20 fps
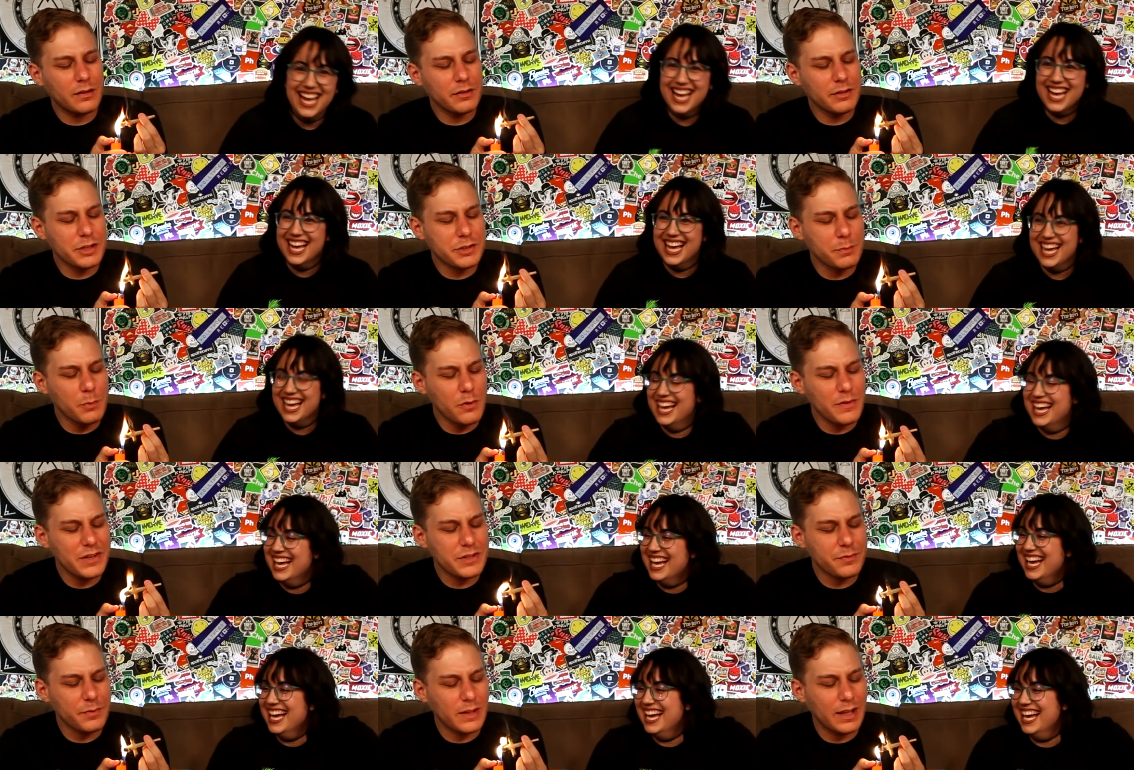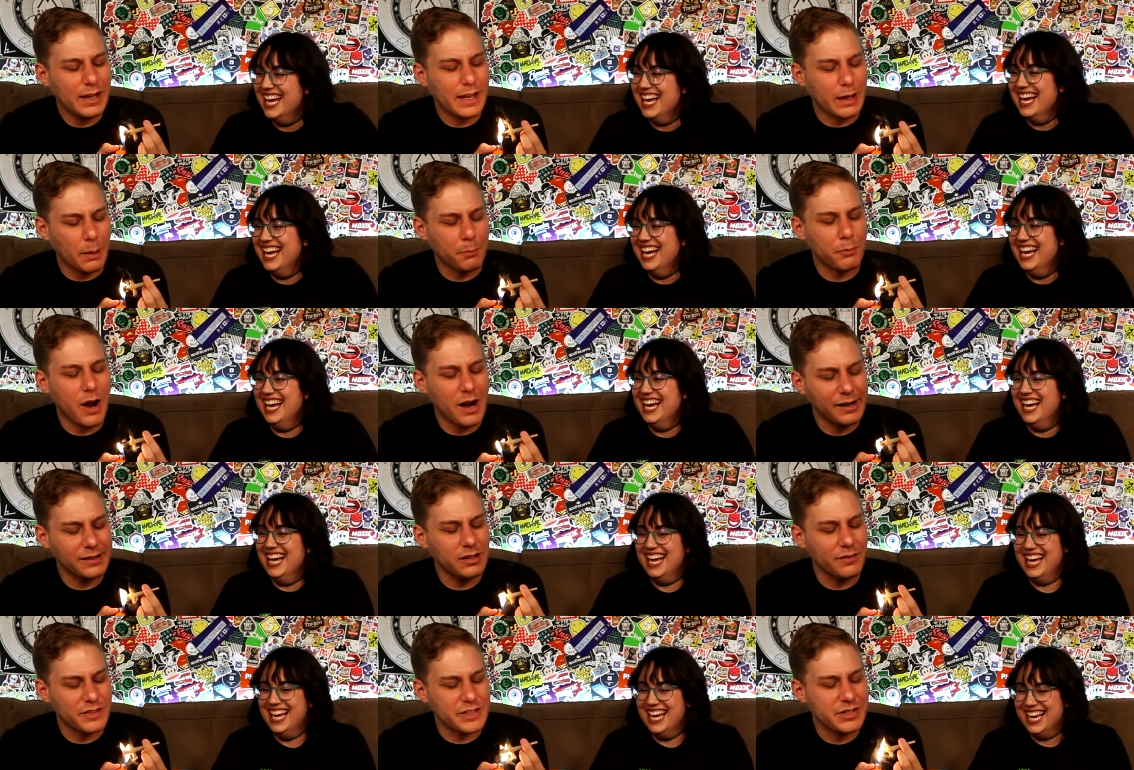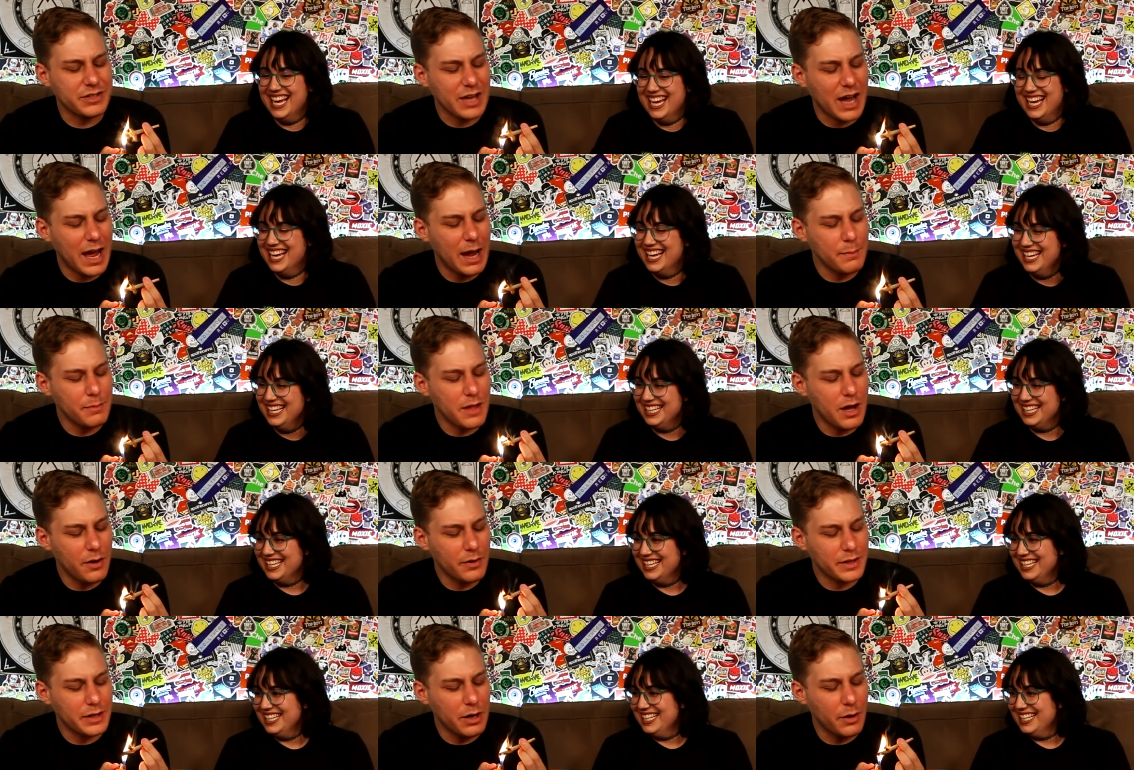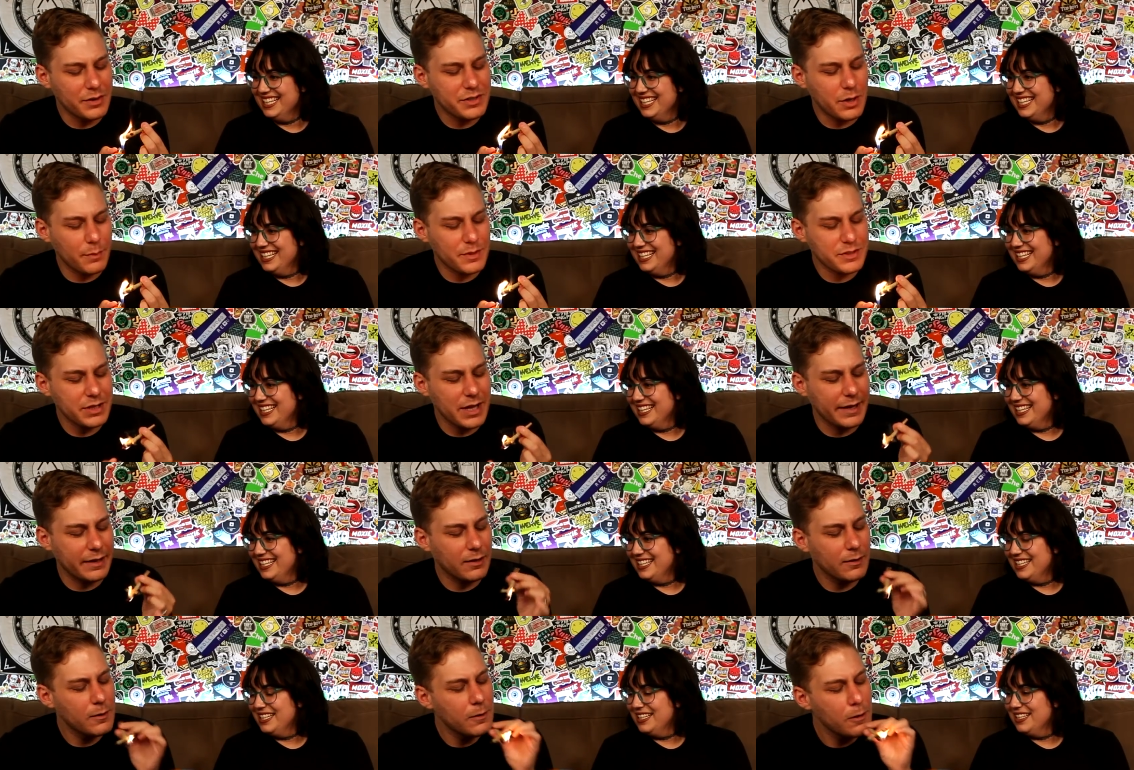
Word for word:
Speaker 1: this movie is really like a product of its time, though. You know, it's almost like